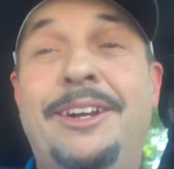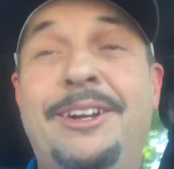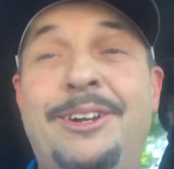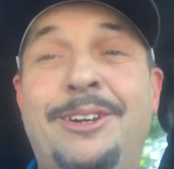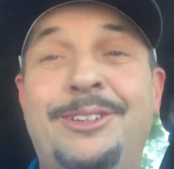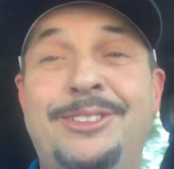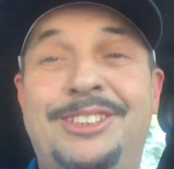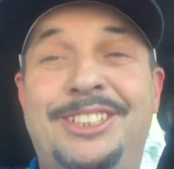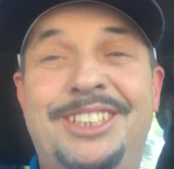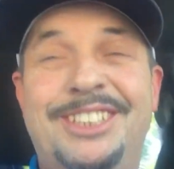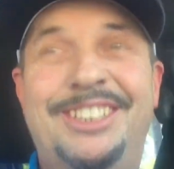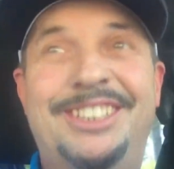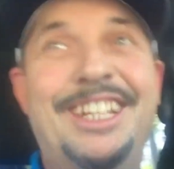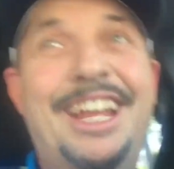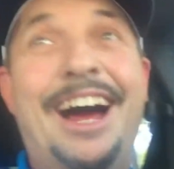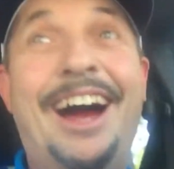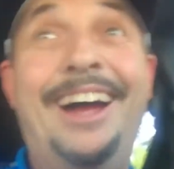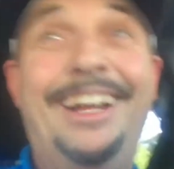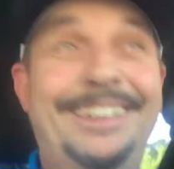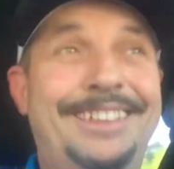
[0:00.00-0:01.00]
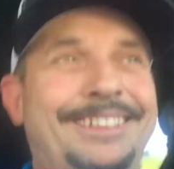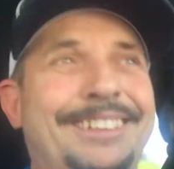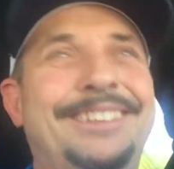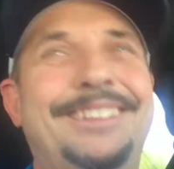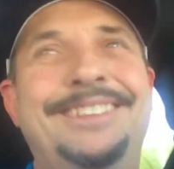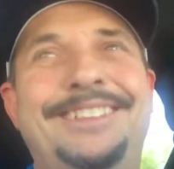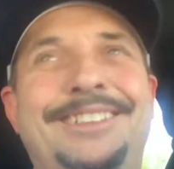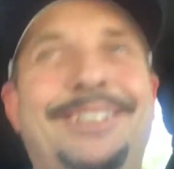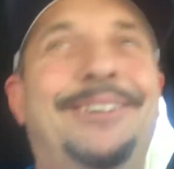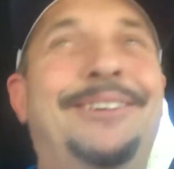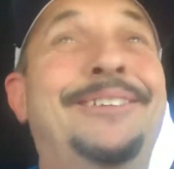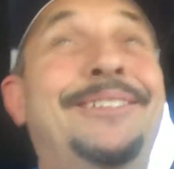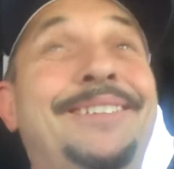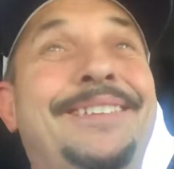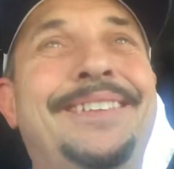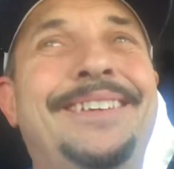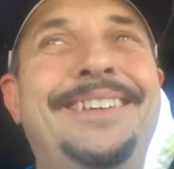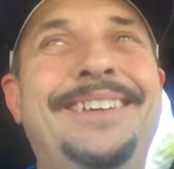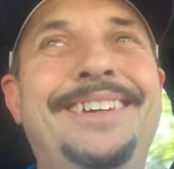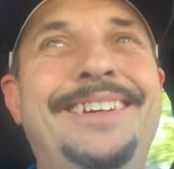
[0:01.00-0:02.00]
else is not, so
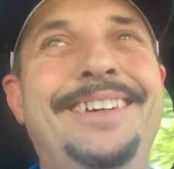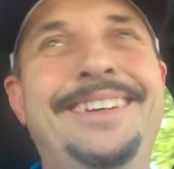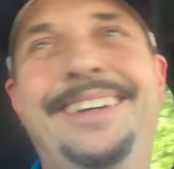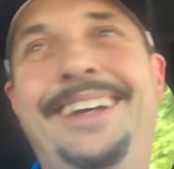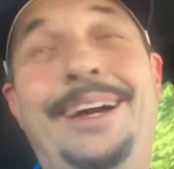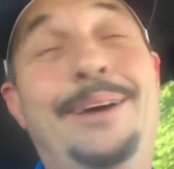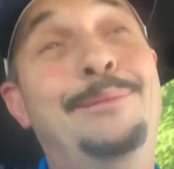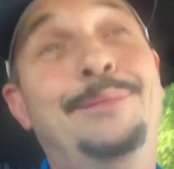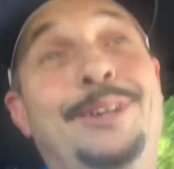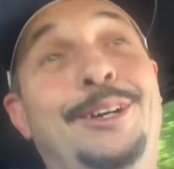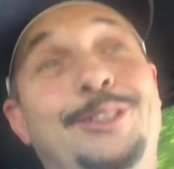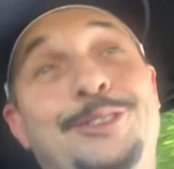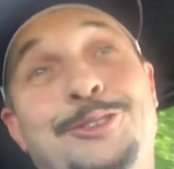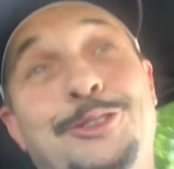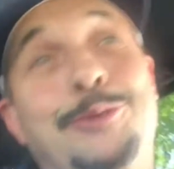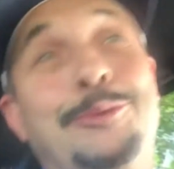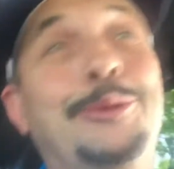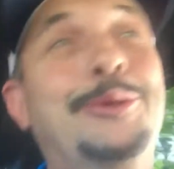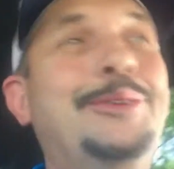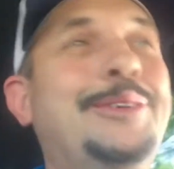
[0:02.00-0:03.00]
I'm not in trouble.